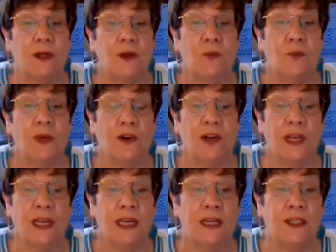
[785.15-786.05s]
we are
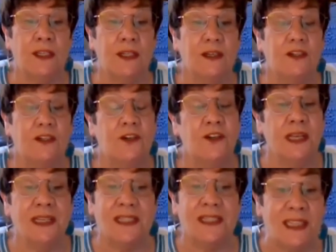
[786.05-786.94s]
it to the
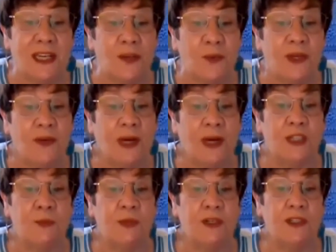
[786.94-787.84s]
extent we
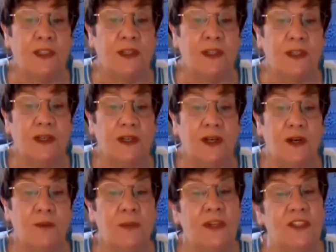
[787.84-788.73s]
grasp it.
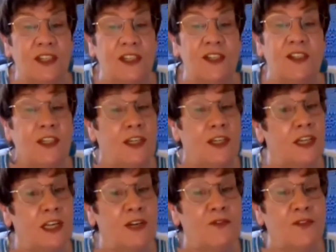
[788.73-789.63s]
But since it is
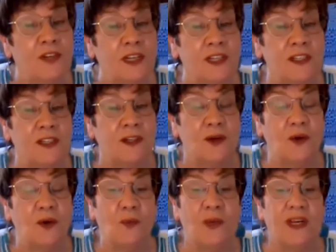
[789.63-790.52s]
infinite,
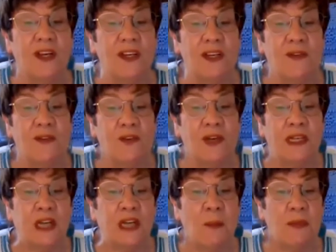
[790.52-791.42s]
we can never
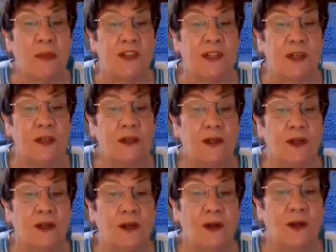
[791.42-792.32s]
encompass it.
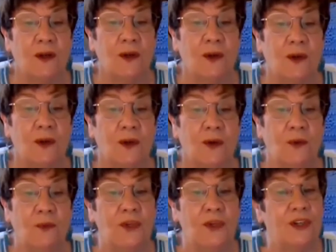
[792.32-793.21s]

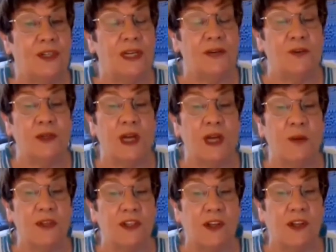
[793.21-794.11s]
We shall never
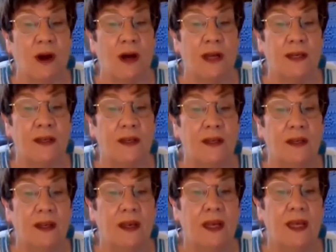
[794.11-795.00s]
encompass God,
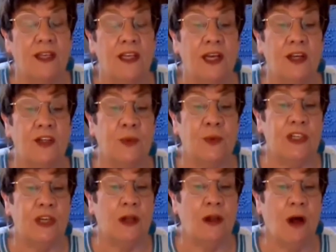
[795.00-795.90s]
and yet we
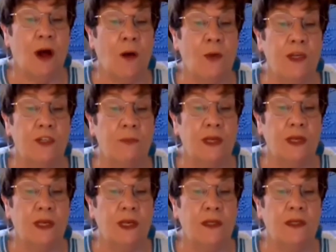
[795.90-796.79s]
shall always be
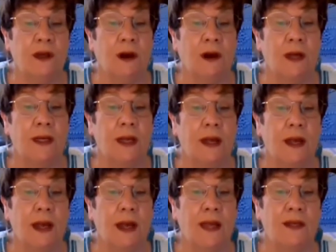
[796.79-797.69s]
in God
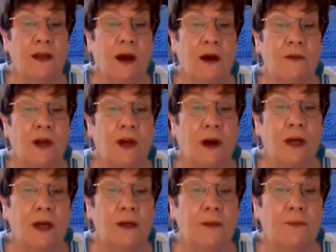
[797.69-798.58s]
and of
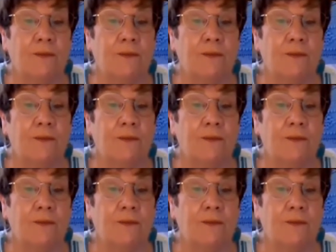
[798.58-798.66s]
God.